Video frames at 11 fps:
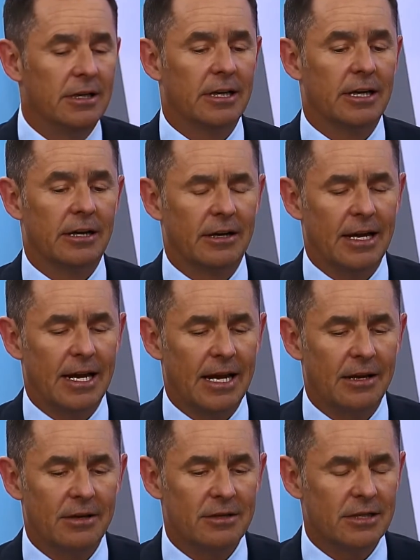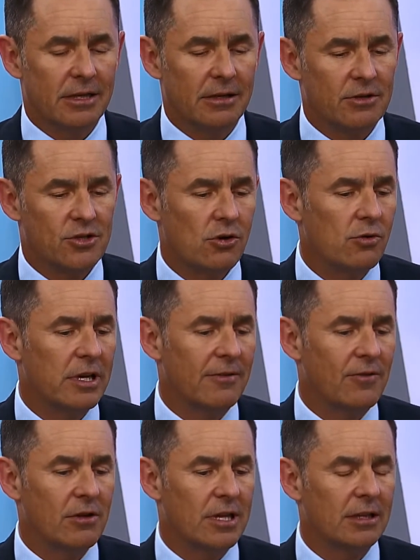So
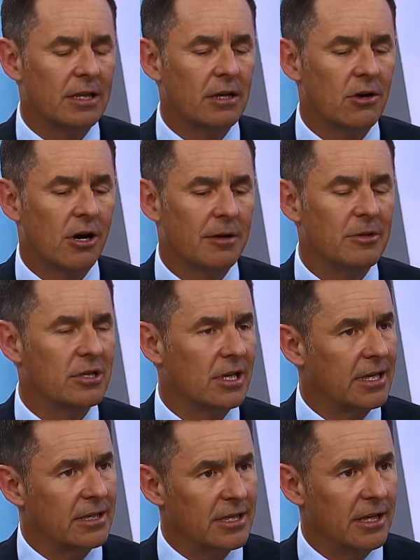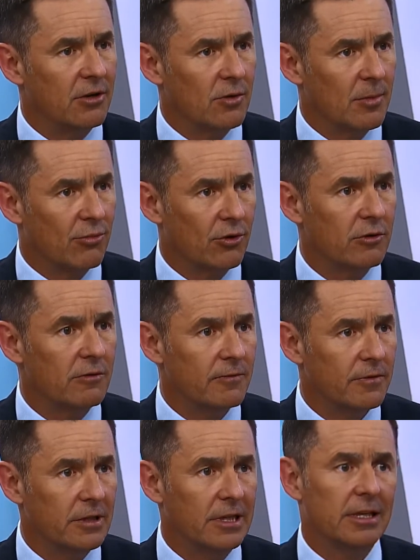if you think the economy is going to continue to
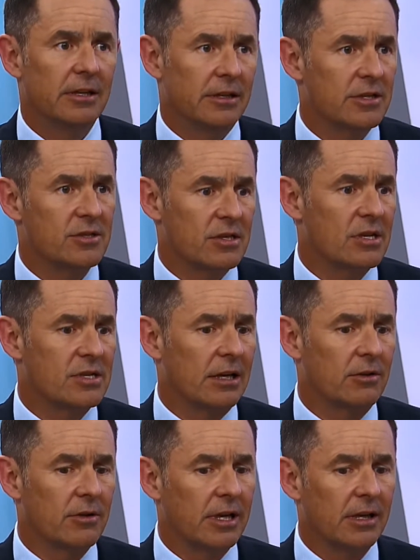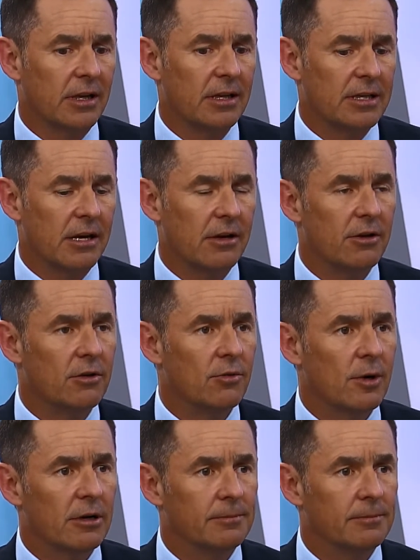improve, this is a sector that can continue to do well.